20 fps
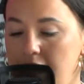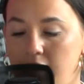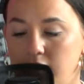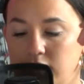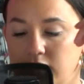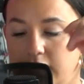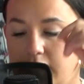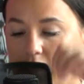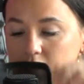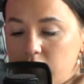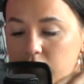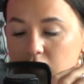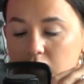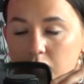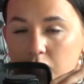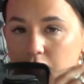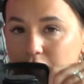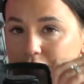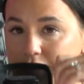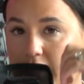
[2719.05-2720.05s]
how scared they
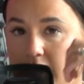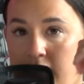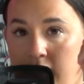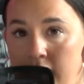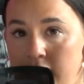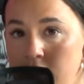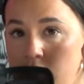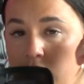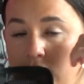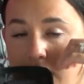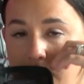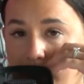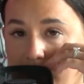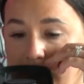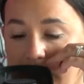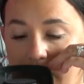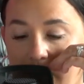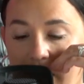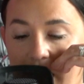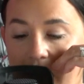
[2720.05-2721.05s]
were, that they knew someone
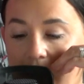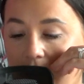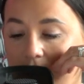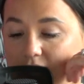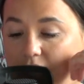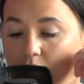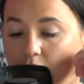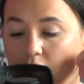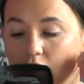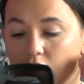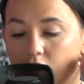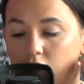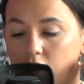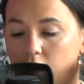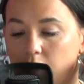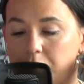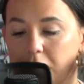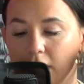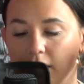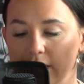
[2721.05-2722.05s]
was in the house, they were going to
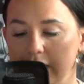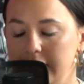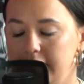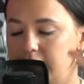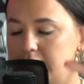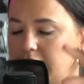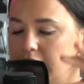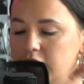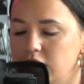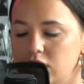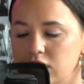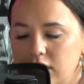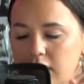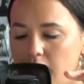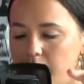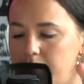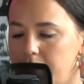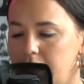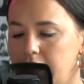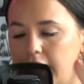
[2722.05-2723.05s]
call police, and he just
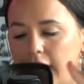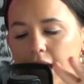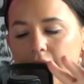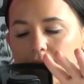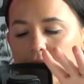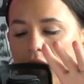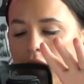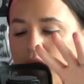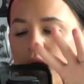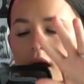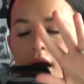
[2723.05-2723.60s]
kept being like,